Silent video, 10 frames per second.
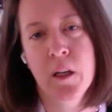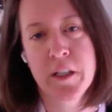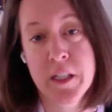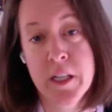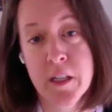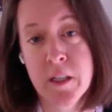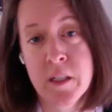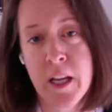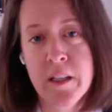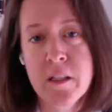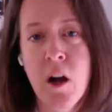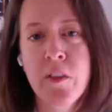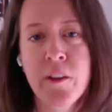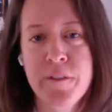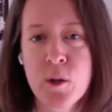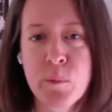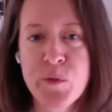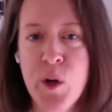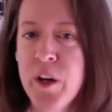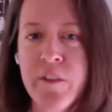exists, that's not the
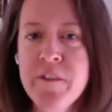firm's fault.